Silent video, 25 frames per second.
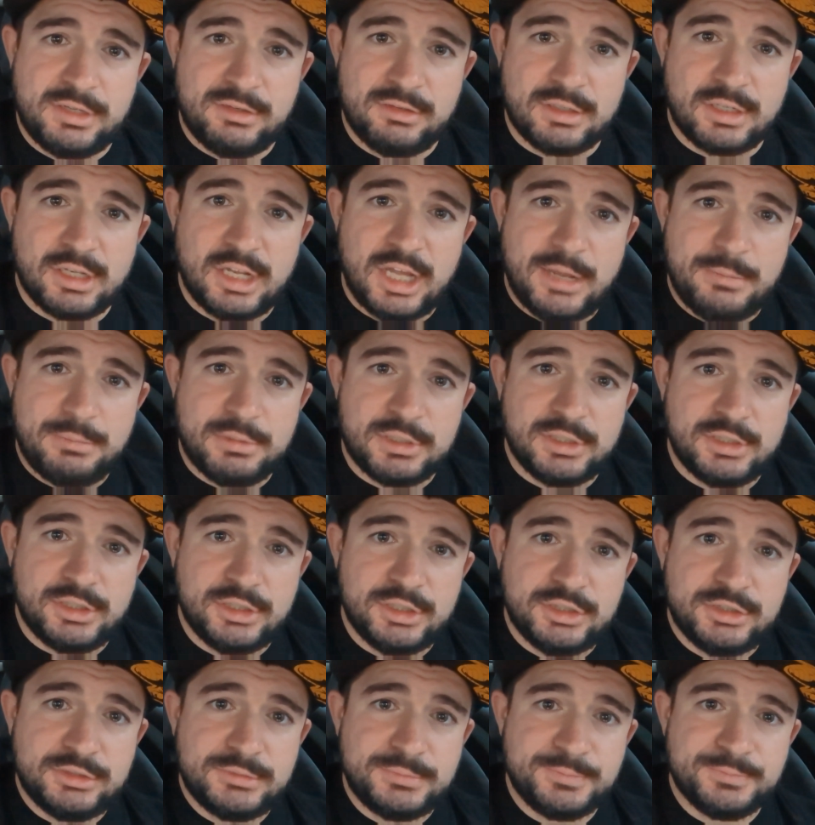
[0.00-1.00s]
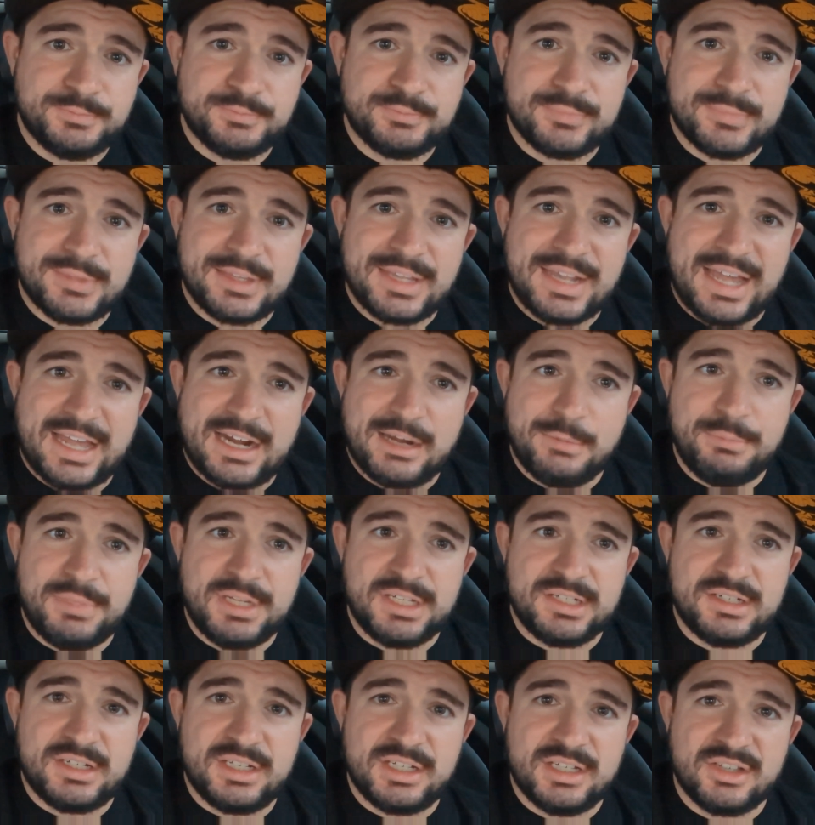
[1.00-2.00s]
of a glob of glue. Not a
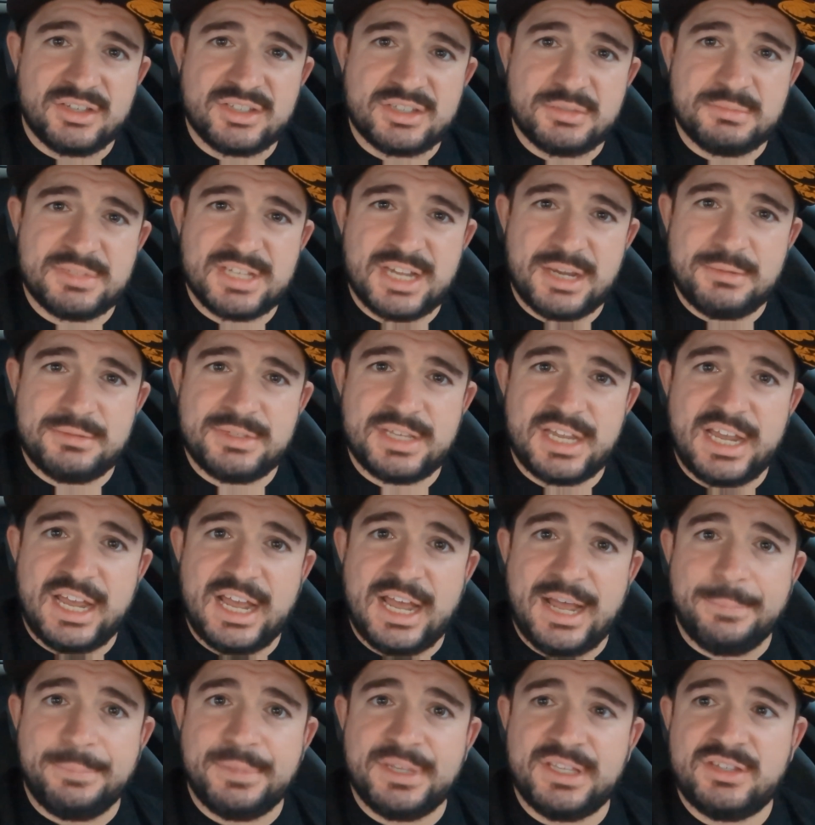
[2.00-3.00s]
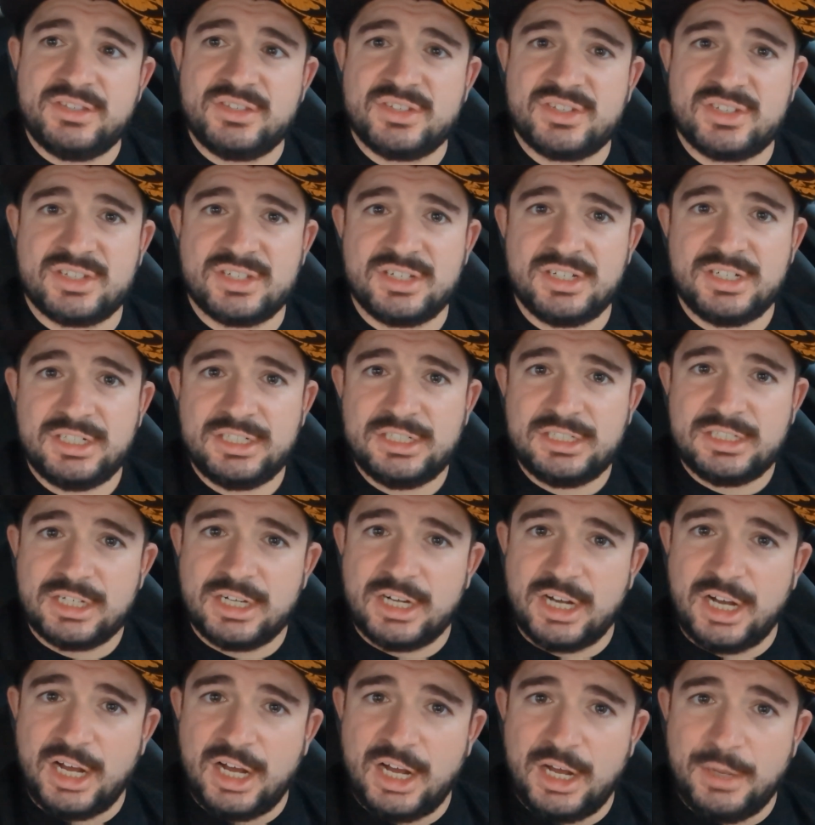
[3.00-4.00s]
big deal. Sometimes that happens.
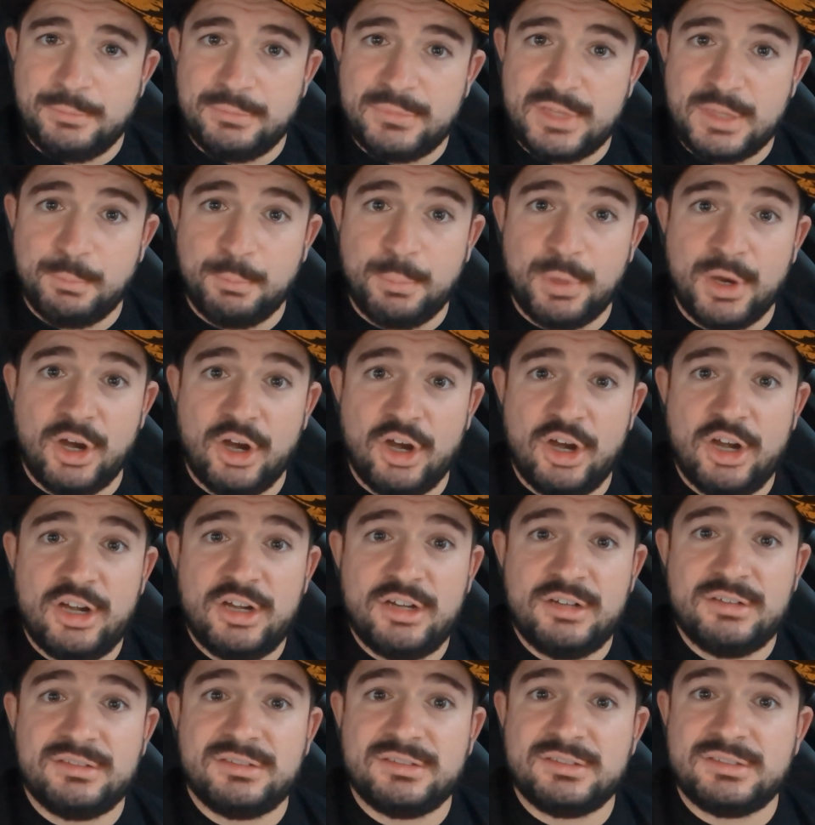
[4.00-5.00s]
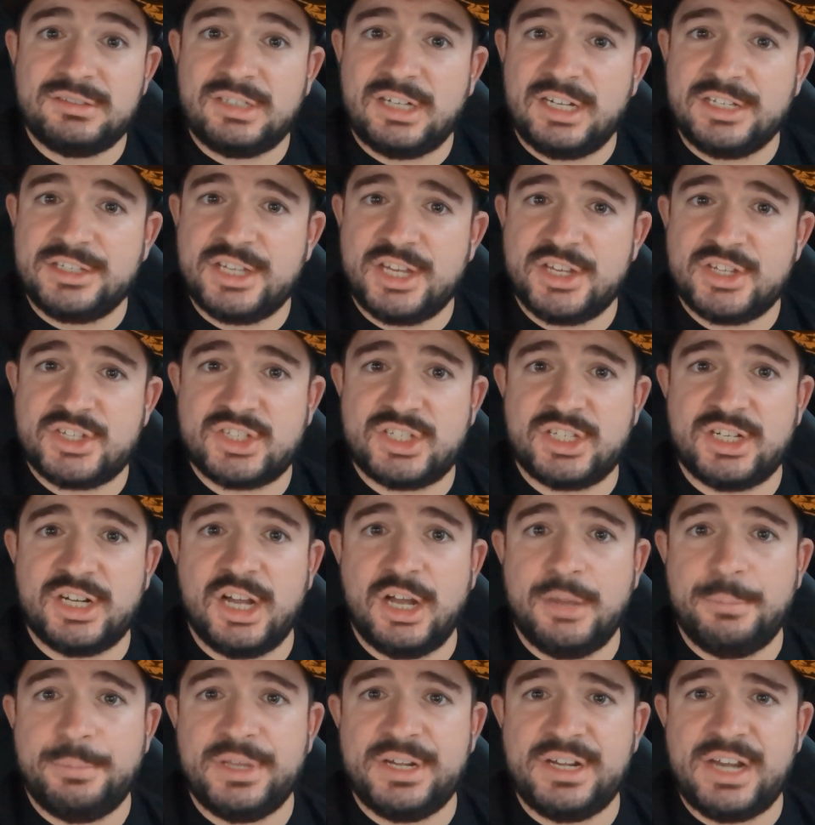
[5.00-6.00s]
The burn, I touched it
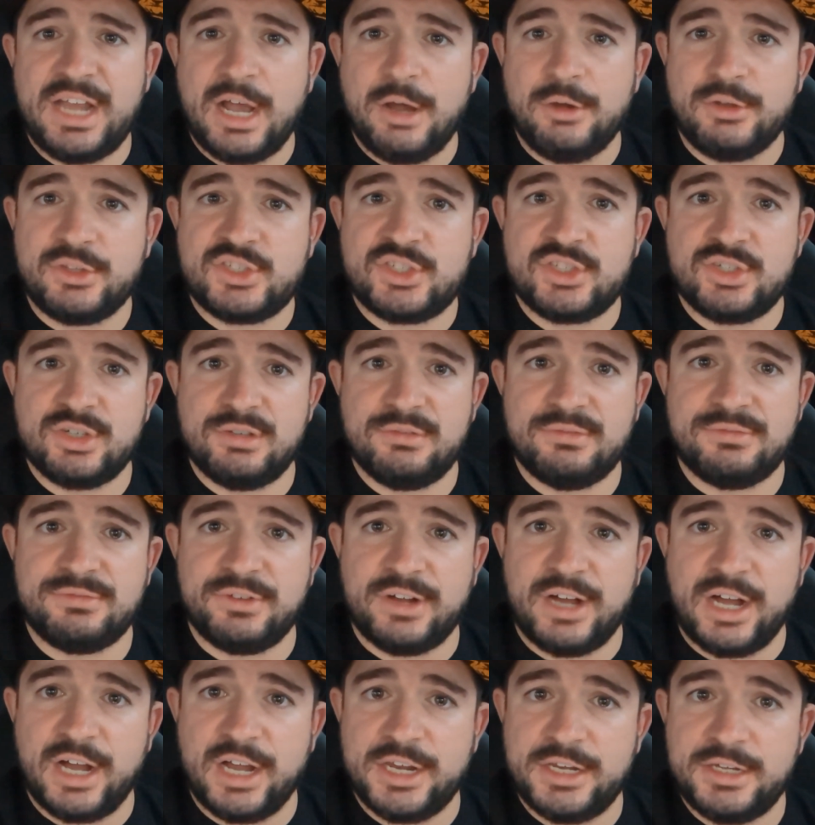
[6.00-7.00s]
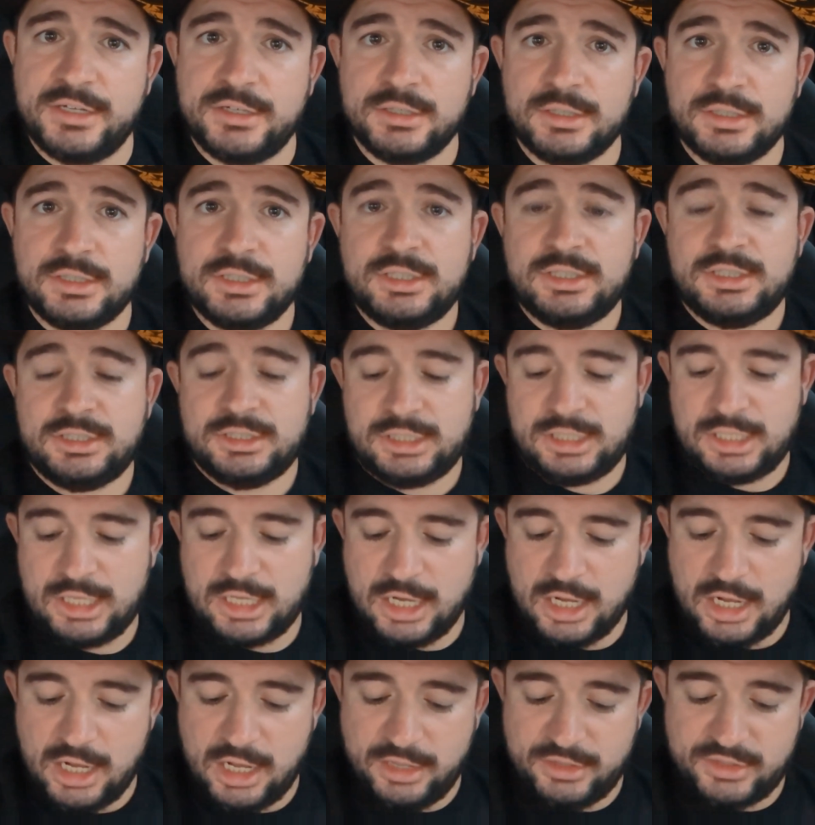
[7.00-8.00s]
up and now it's doing fine.
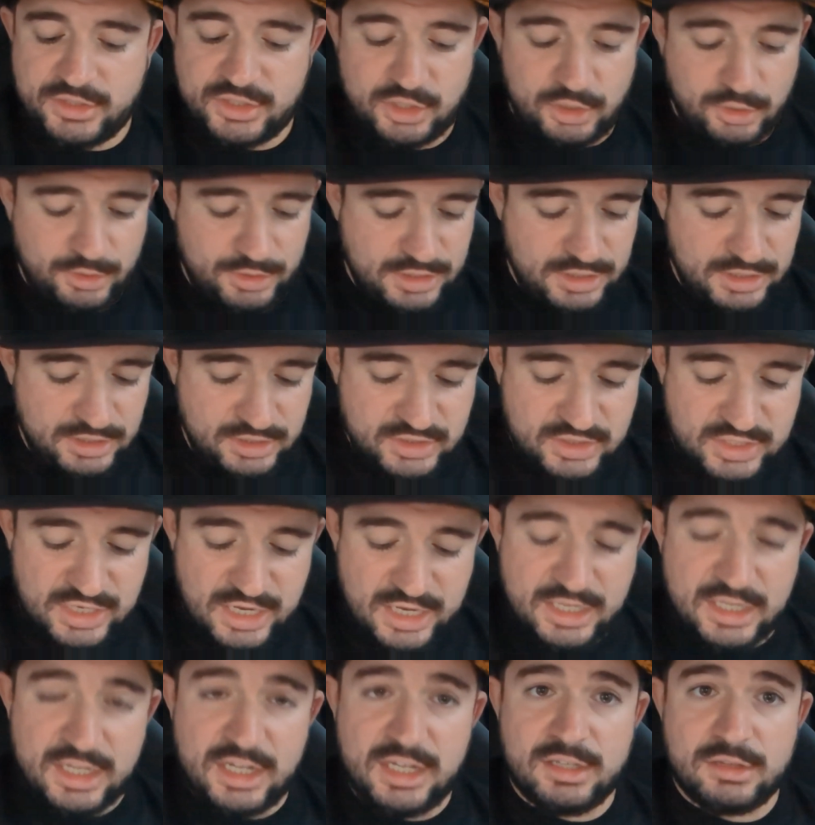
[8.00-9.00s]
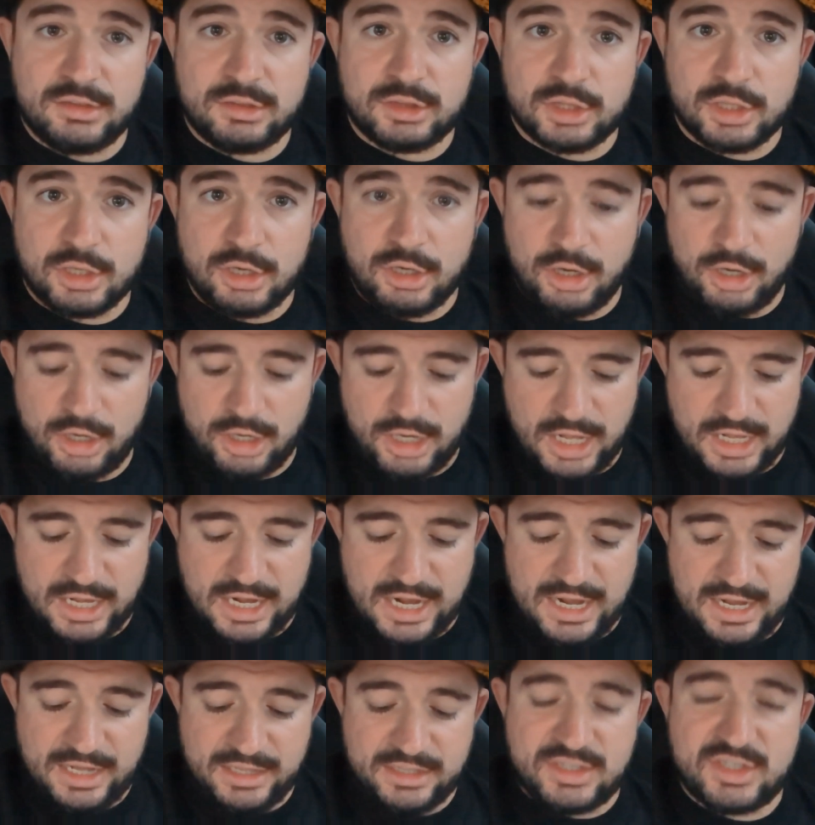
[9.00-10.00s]
So the second, third, I
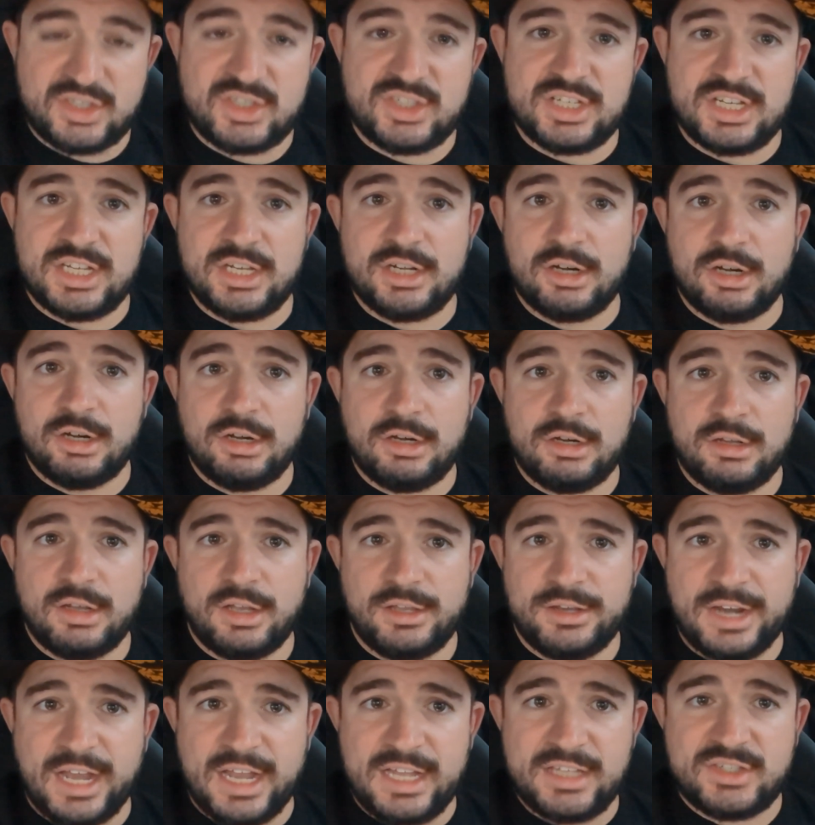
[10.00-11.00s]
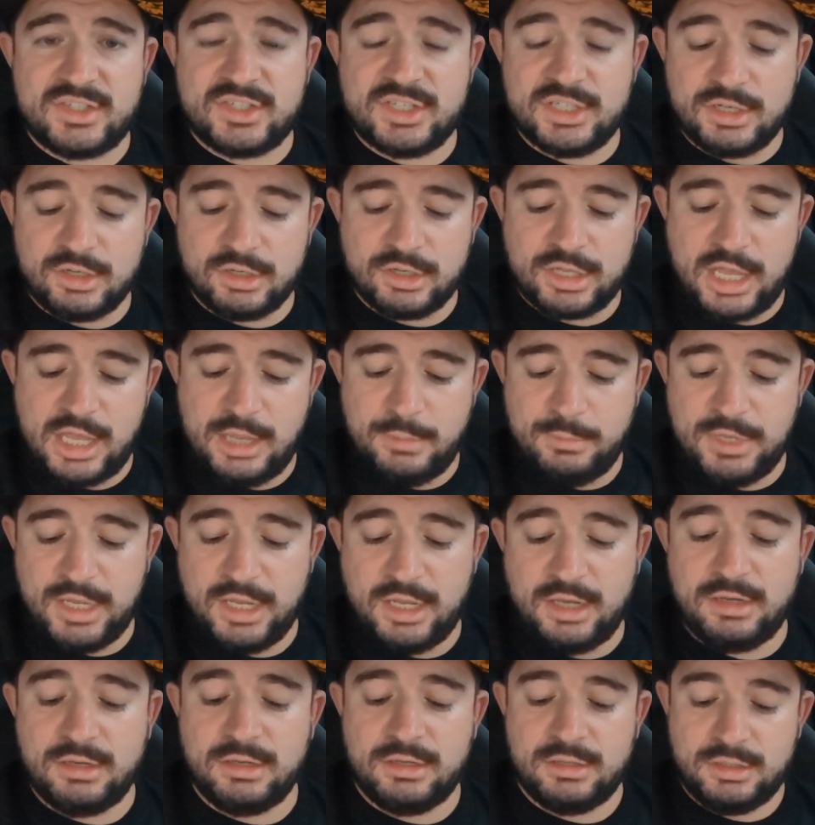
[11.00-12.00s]
got cedar. A nice cedar came
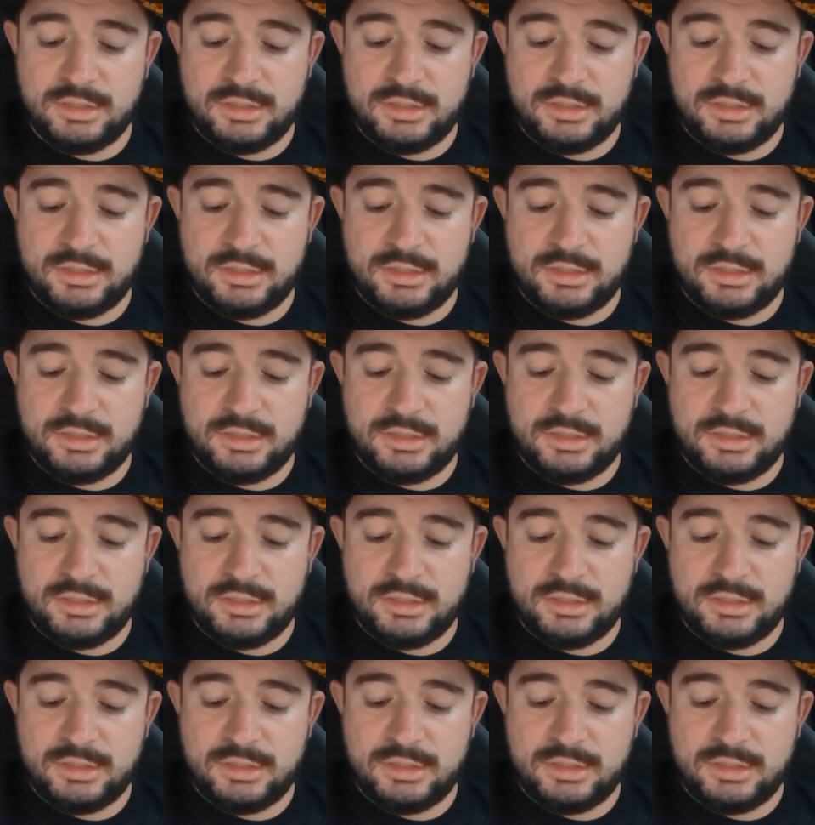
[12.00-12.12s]
in.